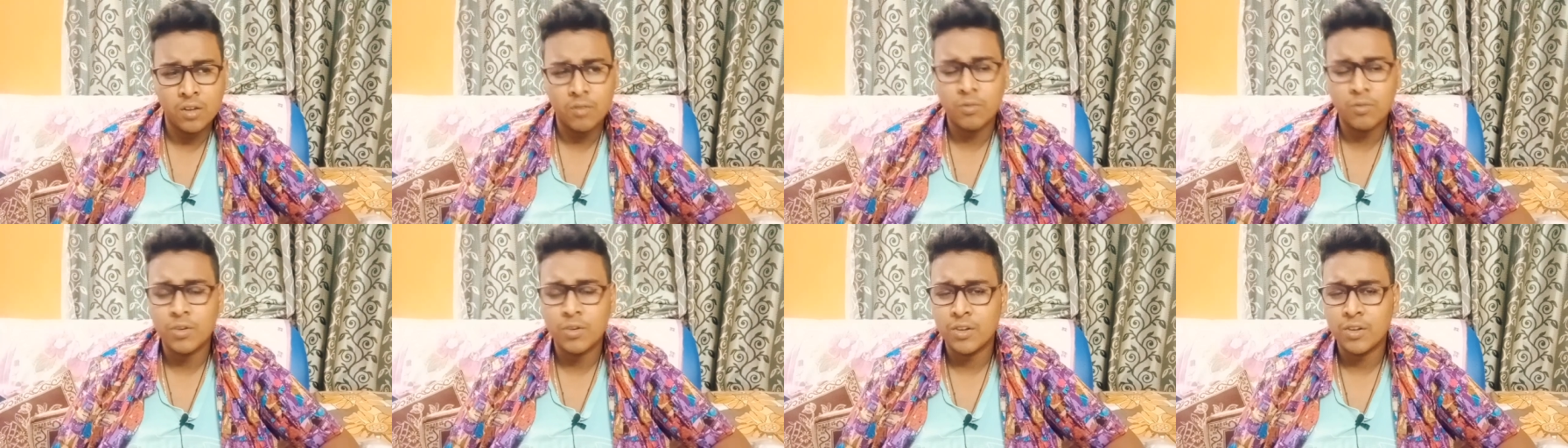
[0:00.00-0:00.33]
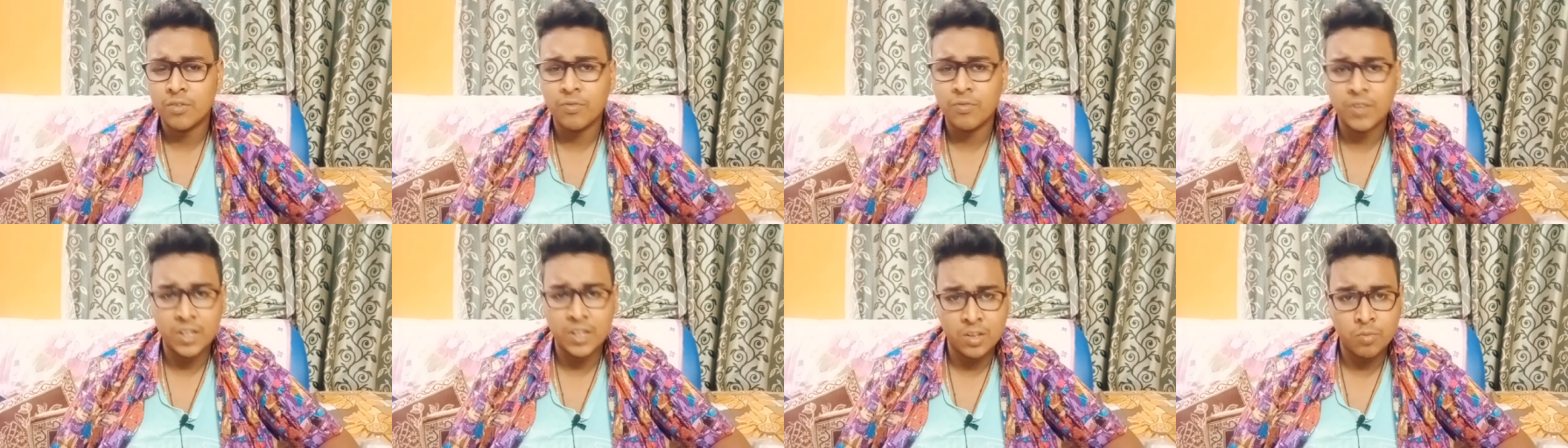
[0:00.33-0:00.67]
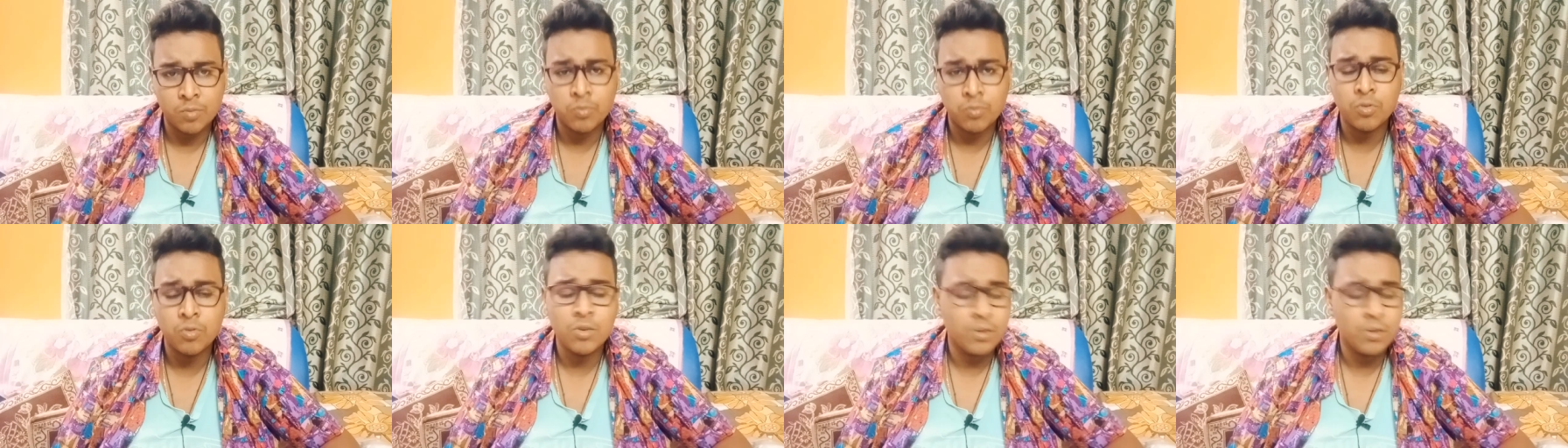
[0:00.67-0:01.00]
was
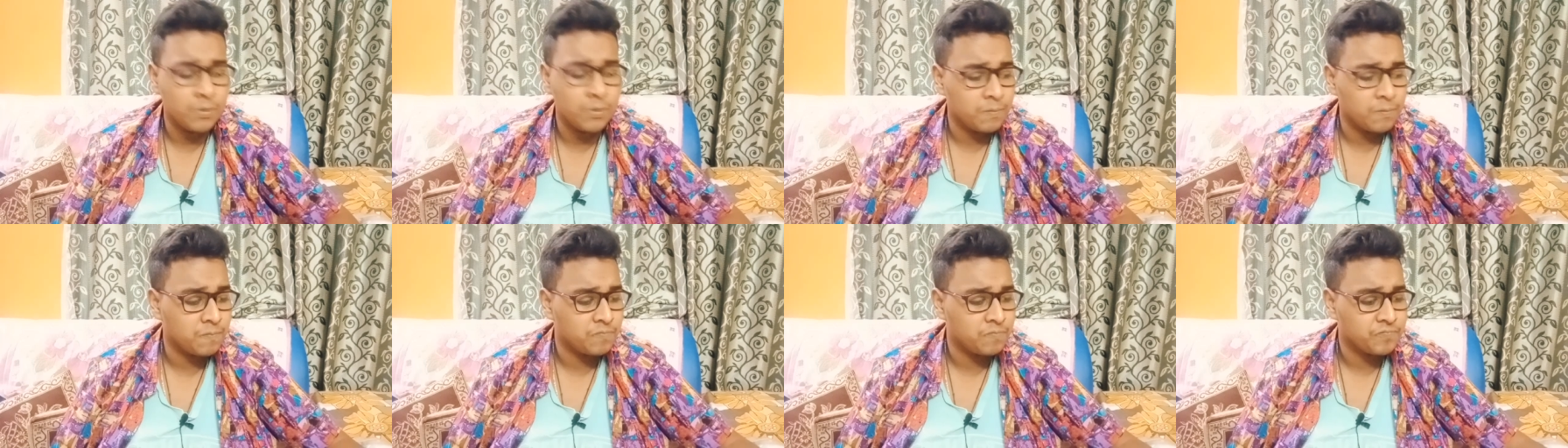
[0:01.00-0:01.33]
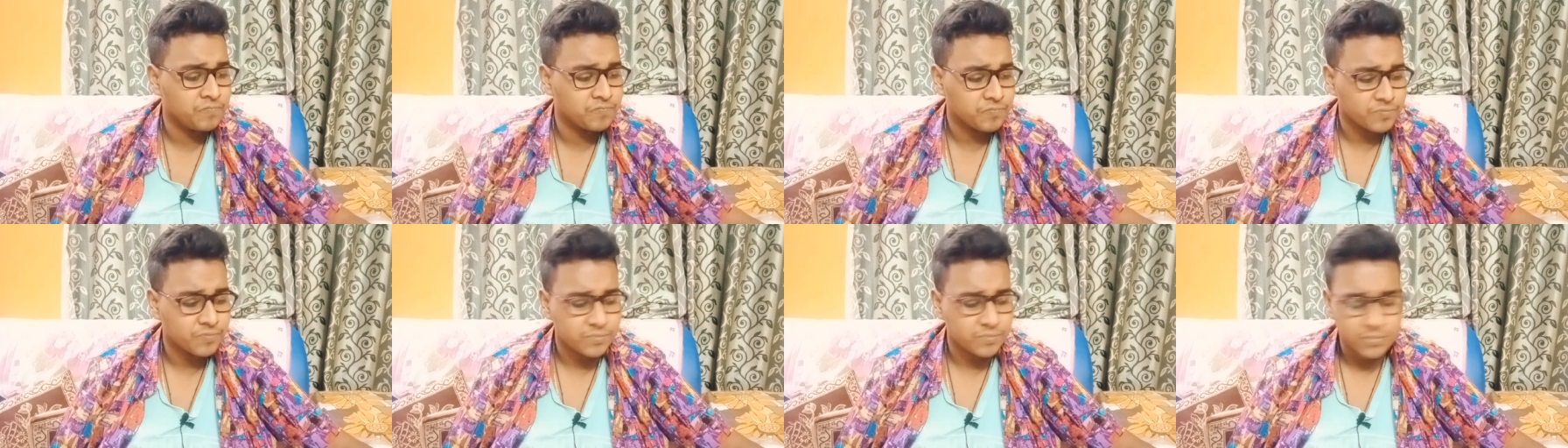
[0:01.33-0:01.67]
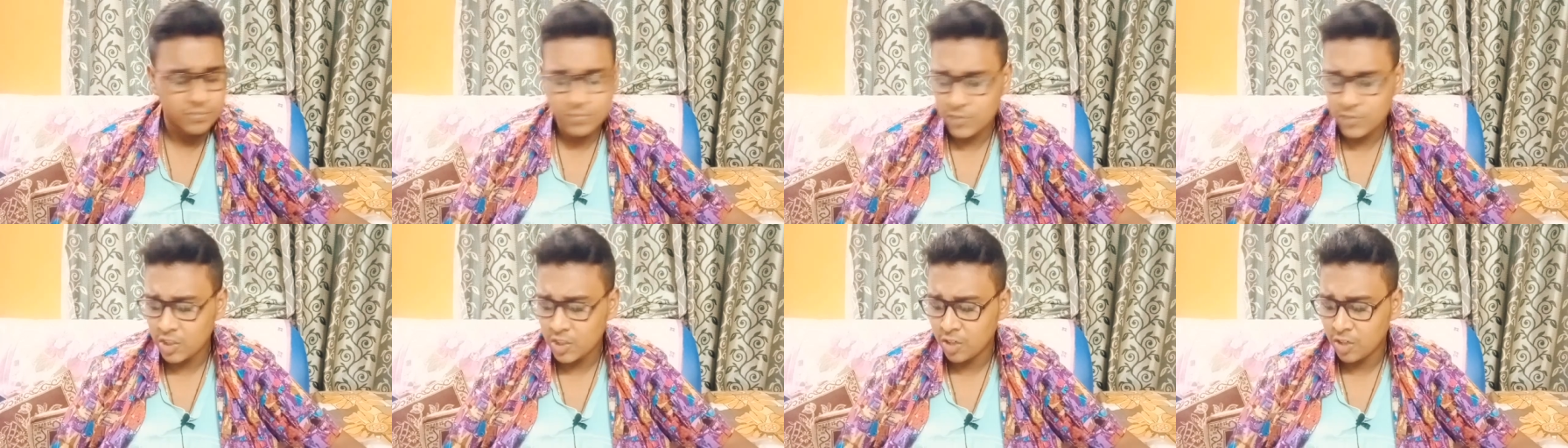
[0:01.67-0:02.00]
faithful
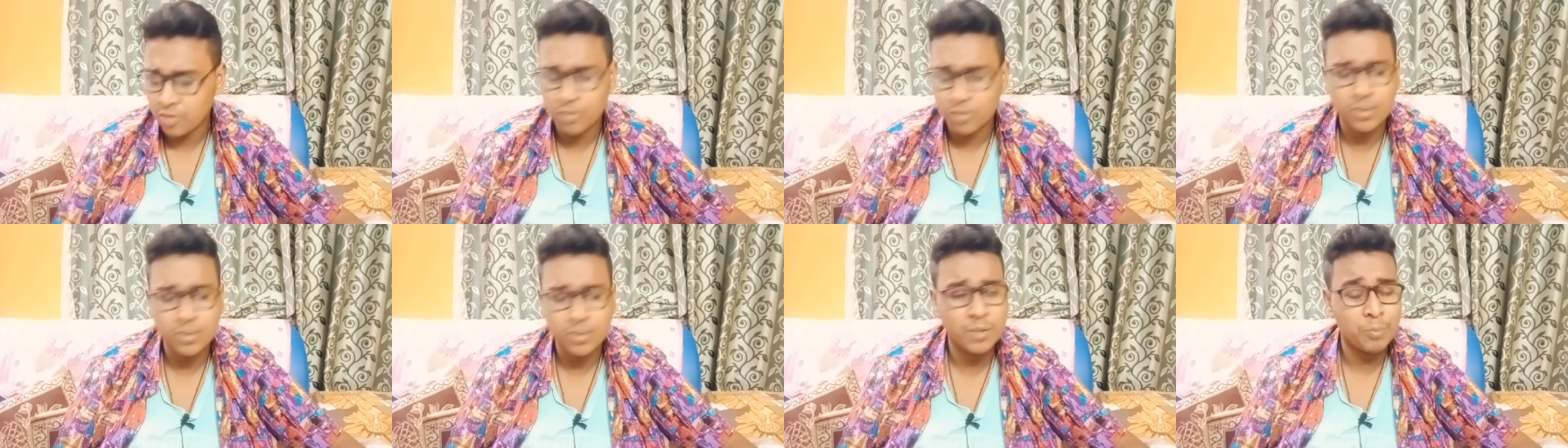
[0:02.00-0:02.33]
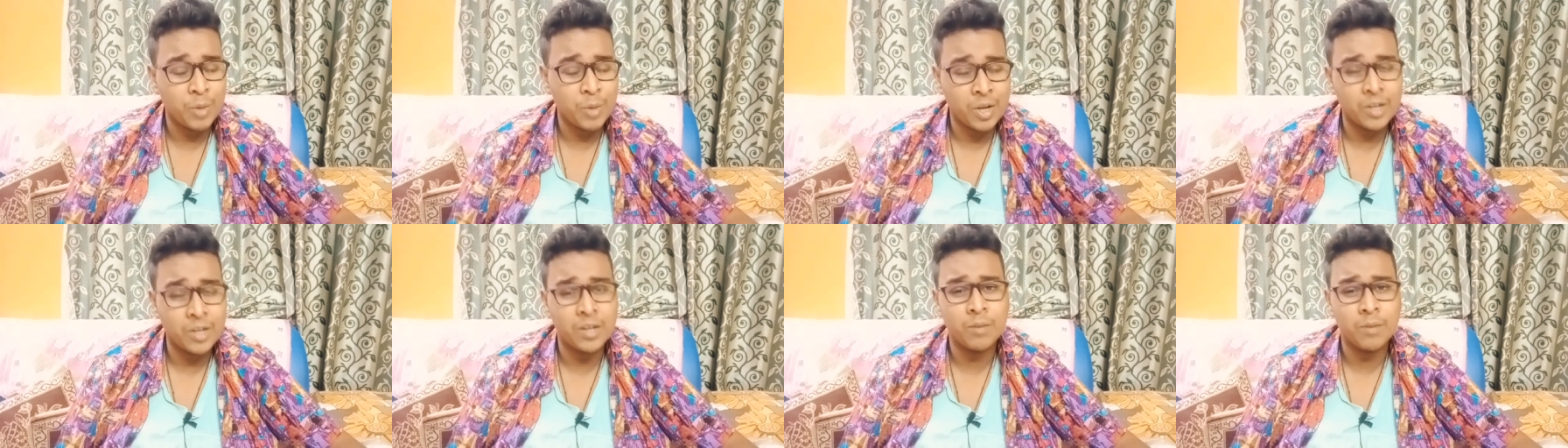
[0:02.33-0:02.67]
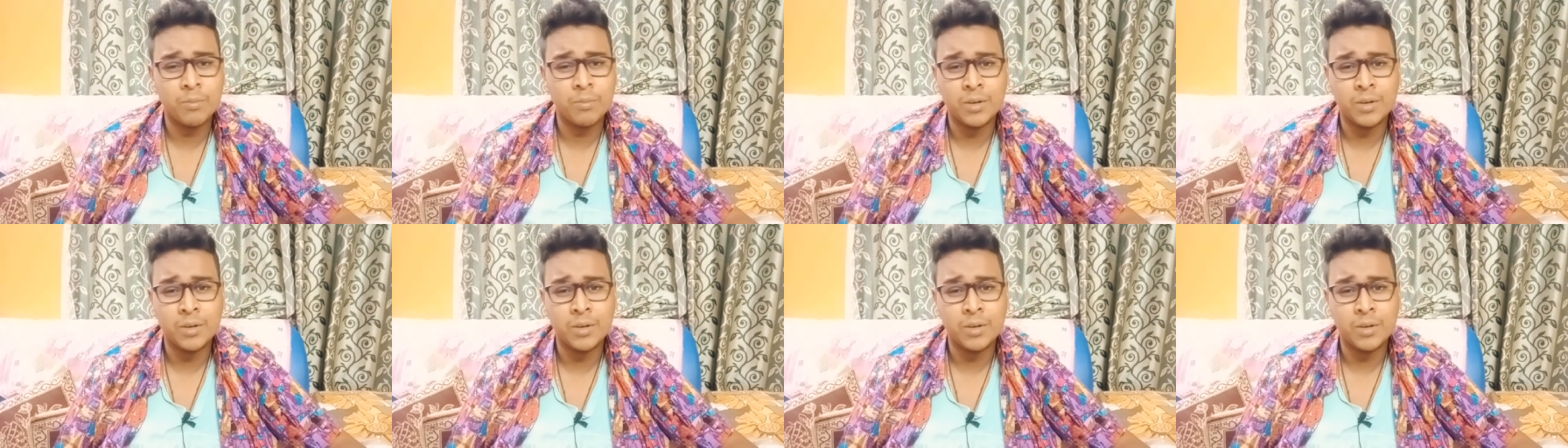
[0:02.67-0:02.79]
to the manga,